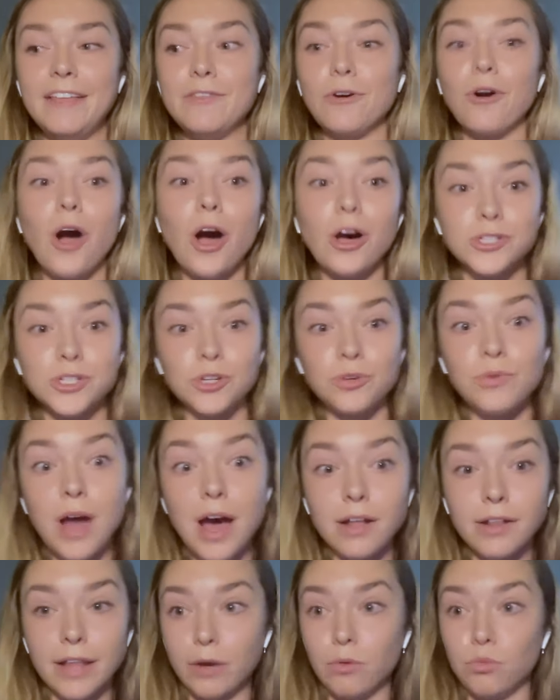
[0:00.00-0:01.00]
they're also
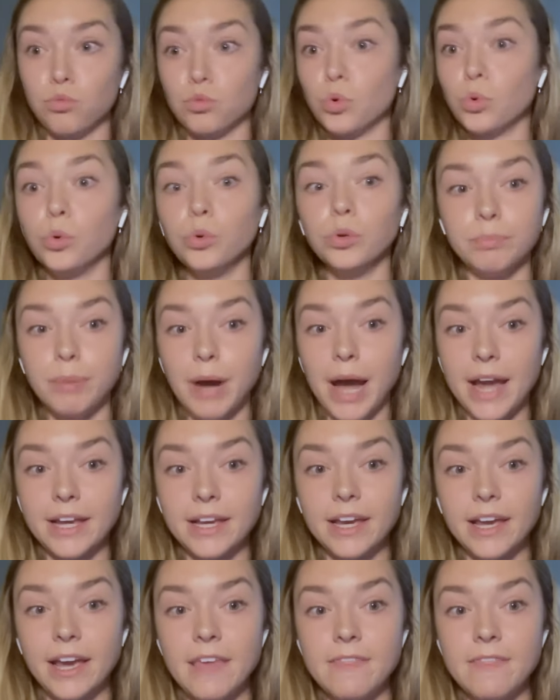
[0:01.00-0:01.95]
not like ruled by it.